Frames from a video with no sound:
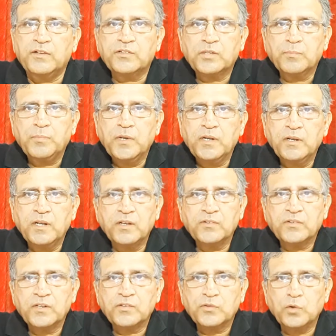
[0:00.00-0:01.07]
Discipline
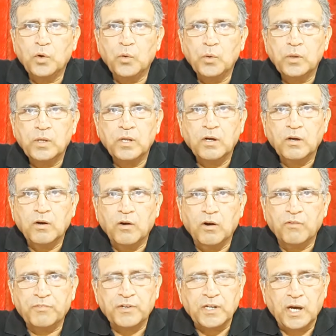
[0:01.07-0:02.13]
is the soul
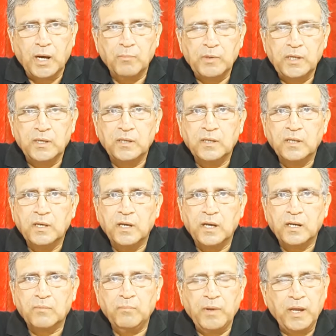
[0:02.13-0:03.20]
of an army.
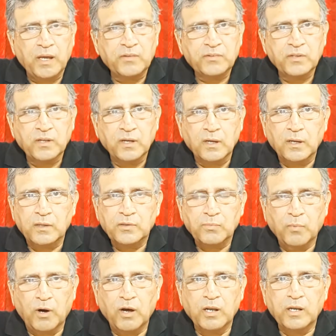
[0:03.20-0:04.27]
It makes
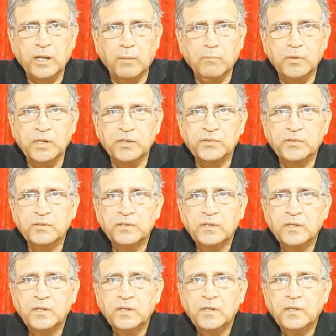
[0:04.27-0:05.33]
small numbers
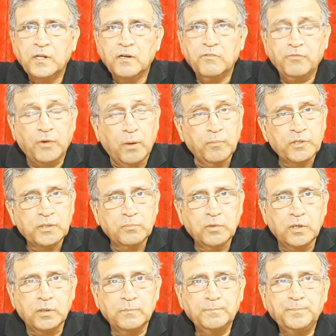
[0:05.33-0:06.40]

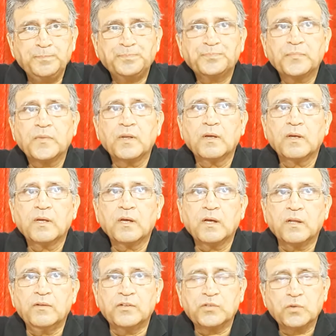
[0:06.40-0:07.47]
formidable.
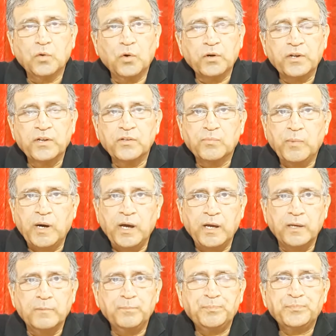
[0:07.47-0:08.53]
This quote is by
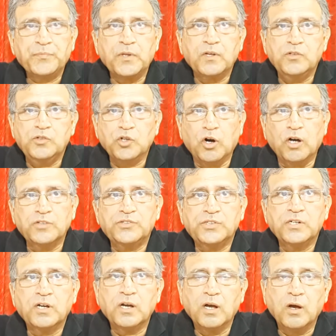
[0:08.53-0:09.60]

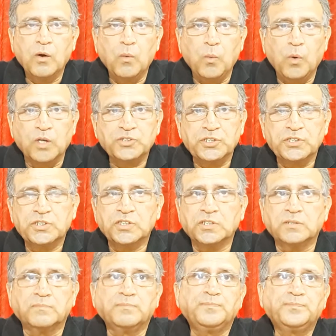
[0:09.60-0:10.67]
George
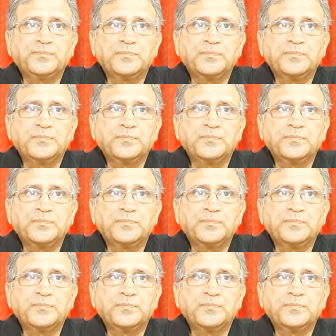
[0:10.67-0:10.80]
Washington.